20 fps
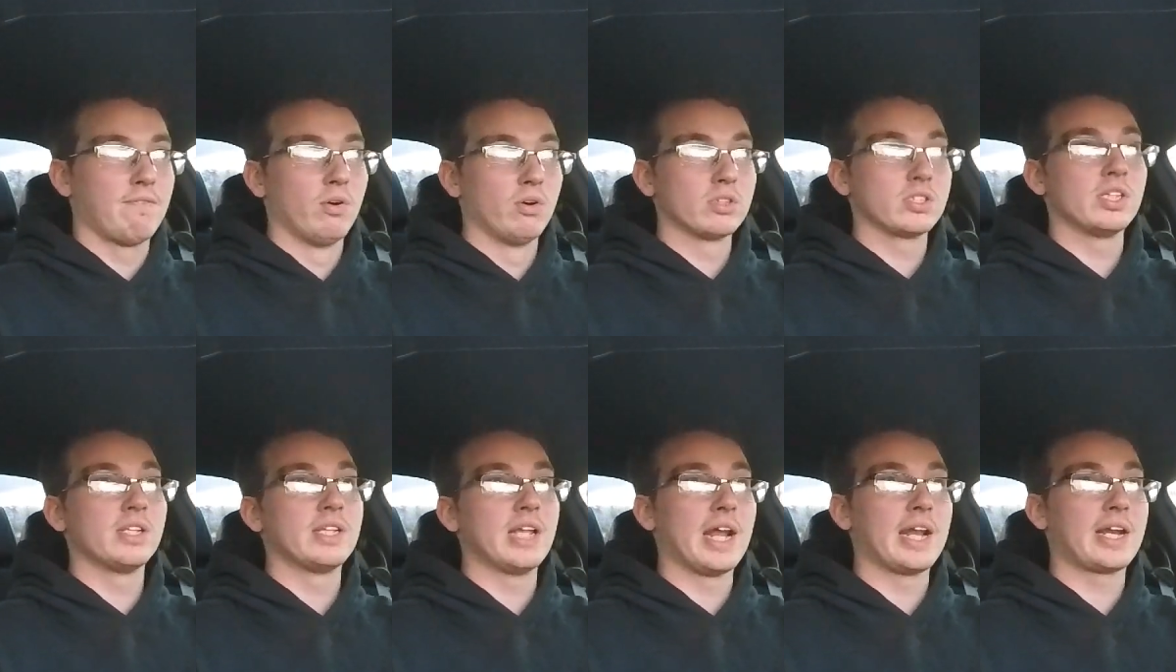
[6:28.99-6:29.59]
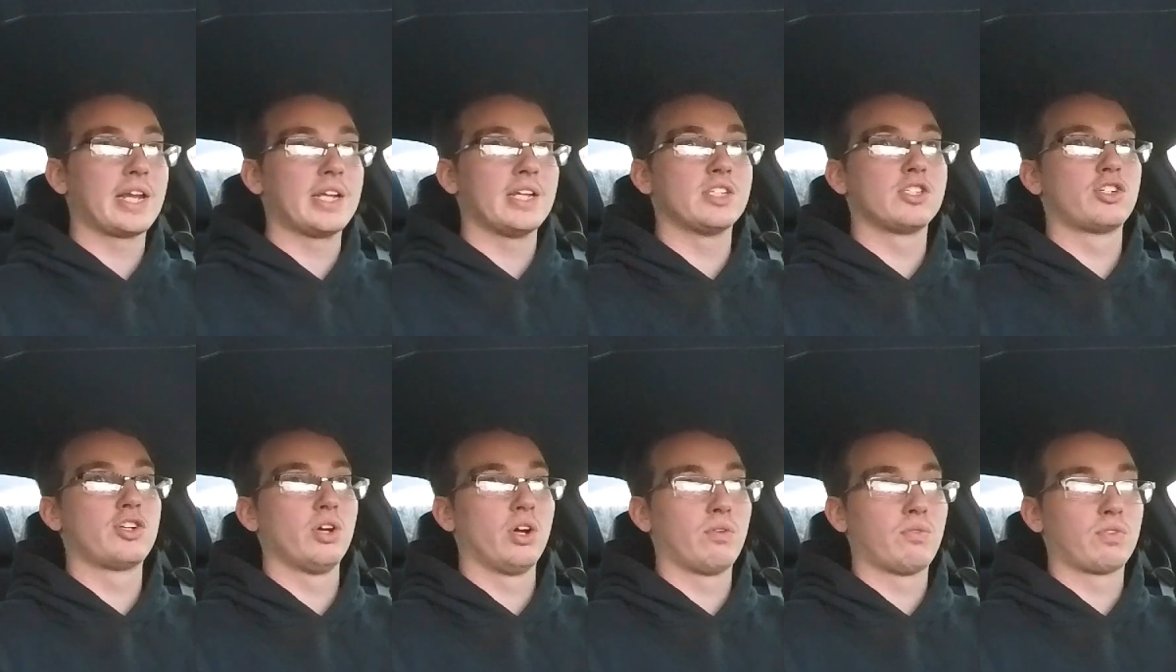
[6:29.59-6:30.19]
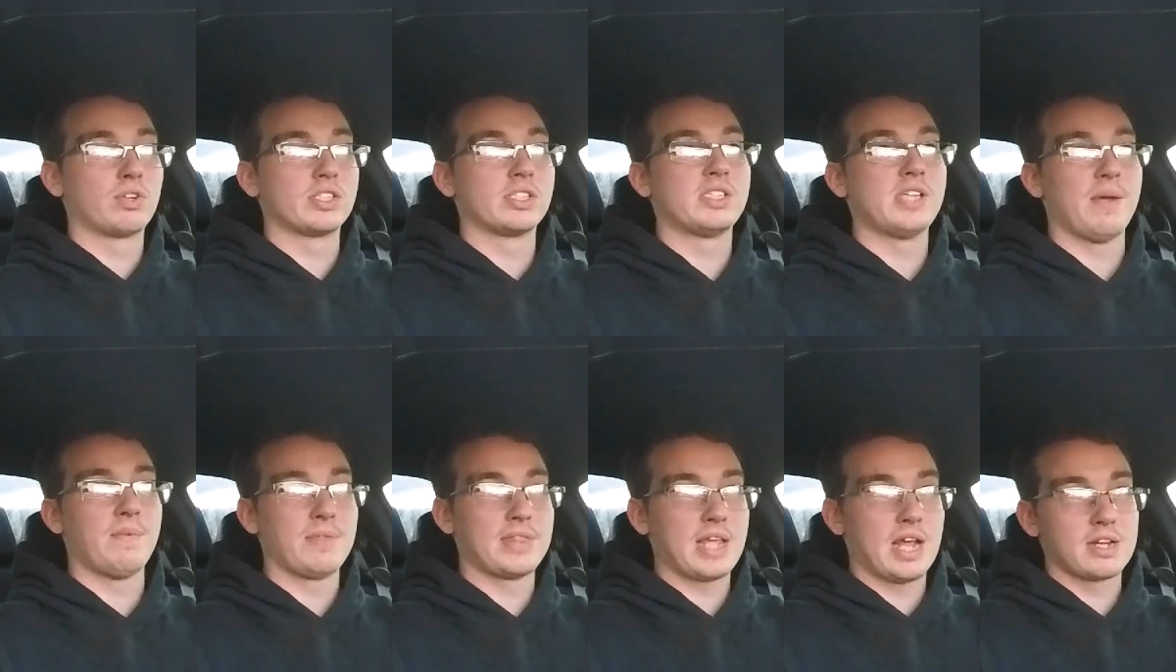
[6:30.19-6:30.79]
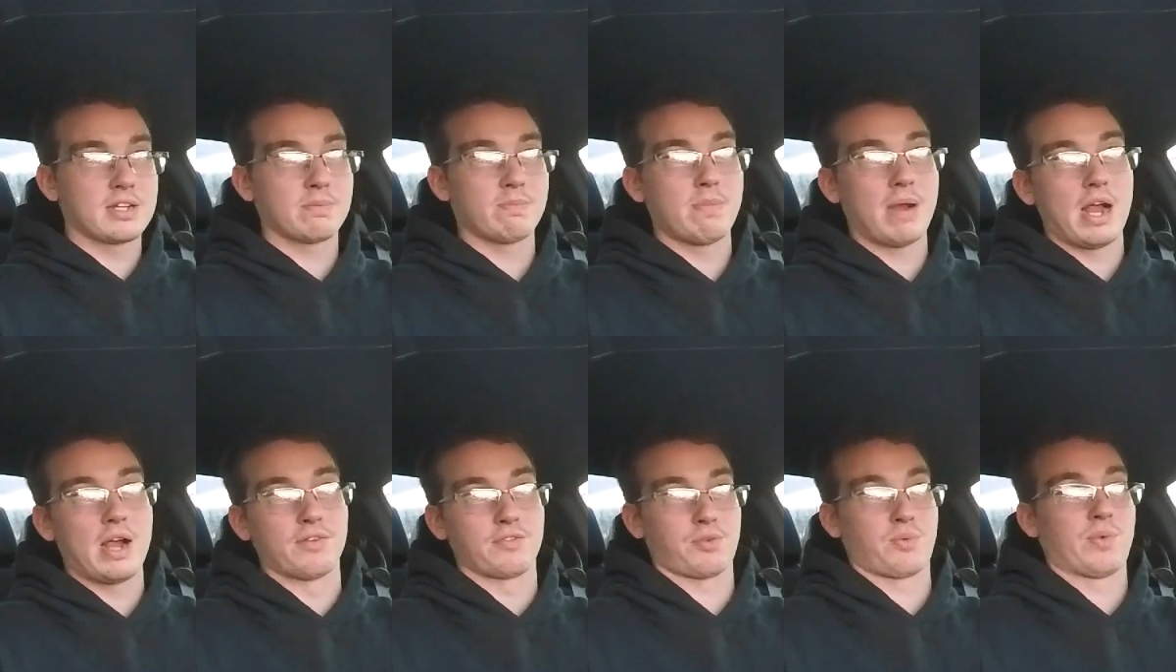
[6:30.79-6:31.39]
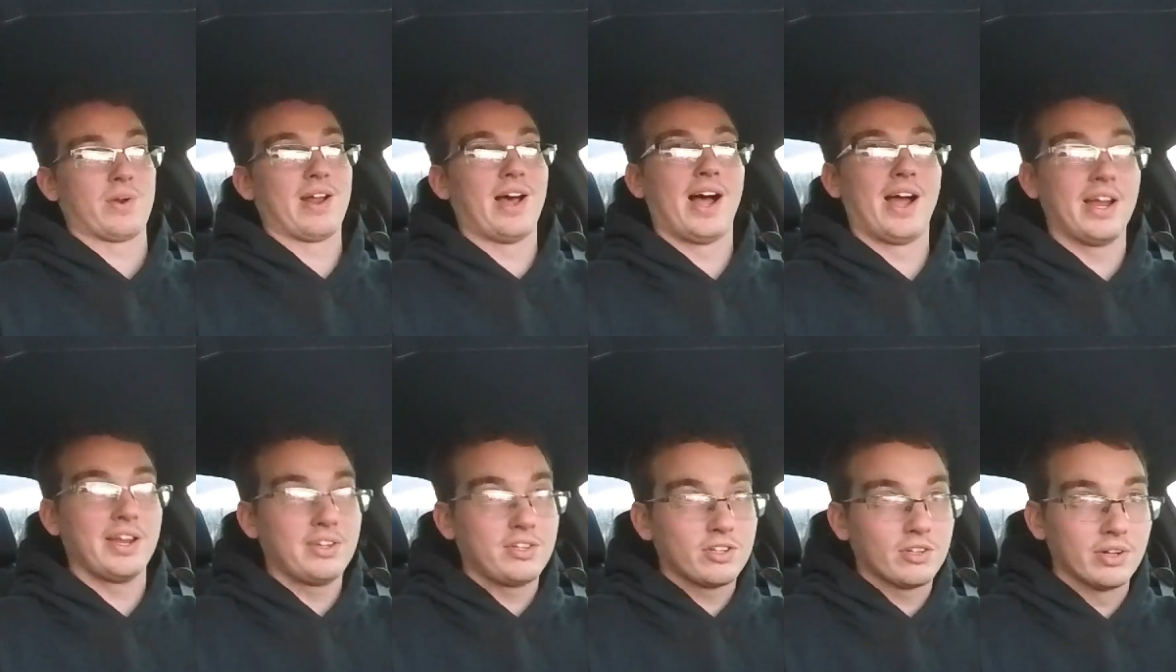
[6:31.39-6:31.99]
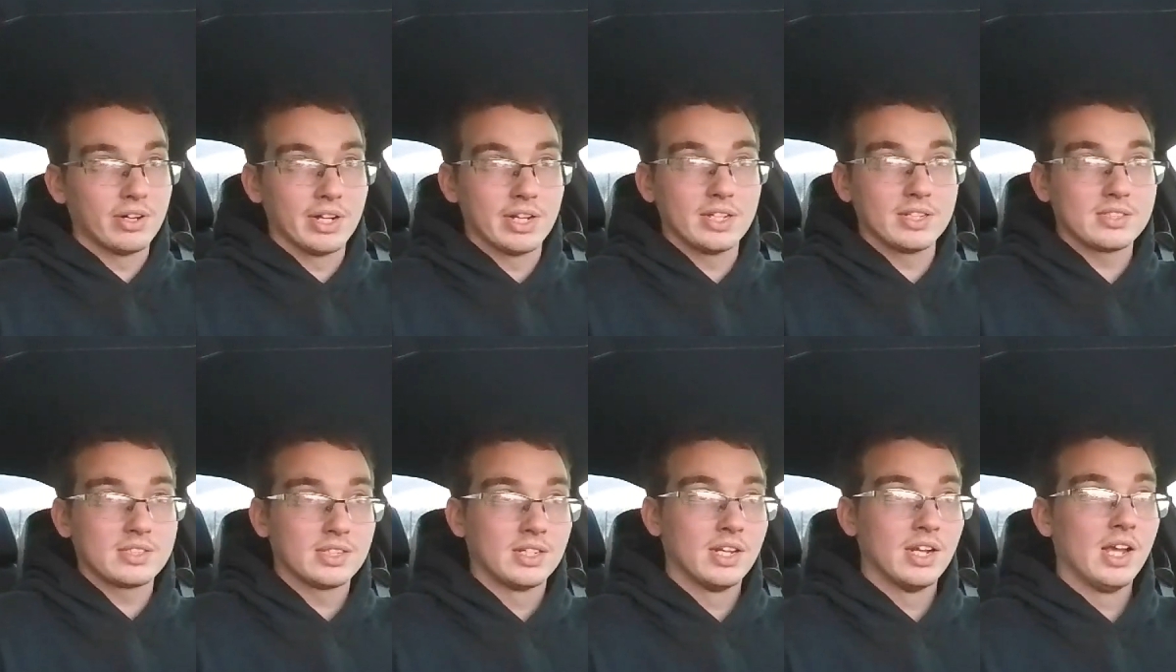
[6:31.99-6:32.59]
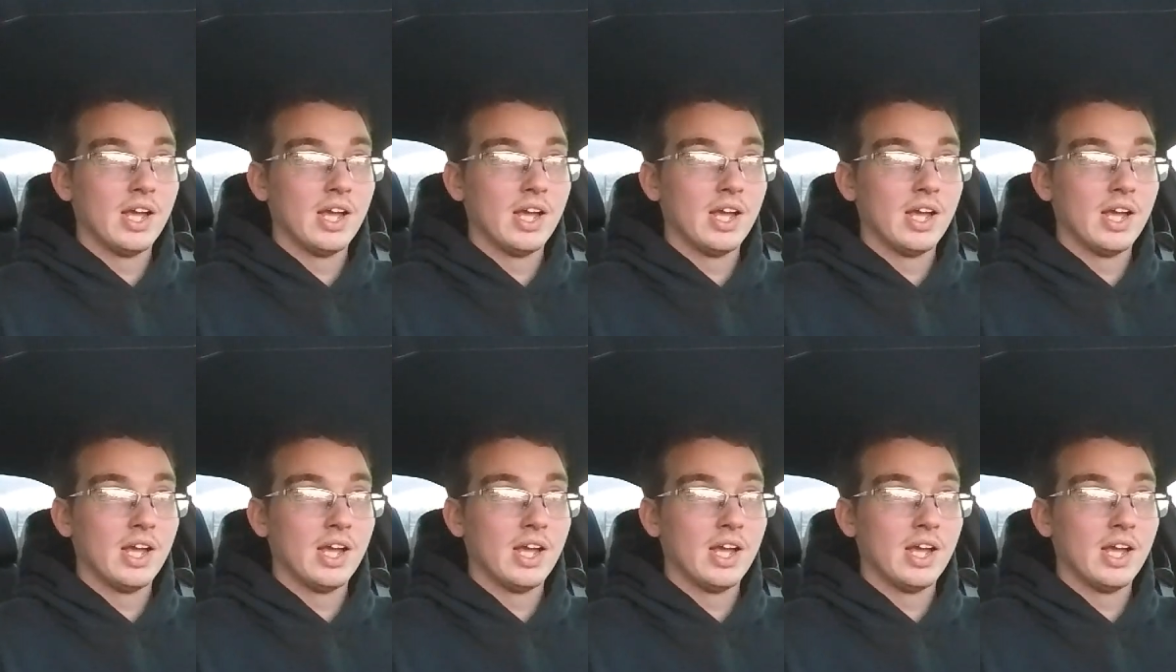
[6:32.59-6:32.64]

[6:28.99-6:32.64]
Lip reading: Full synthetic is good for 7,000 miles. What I do it is,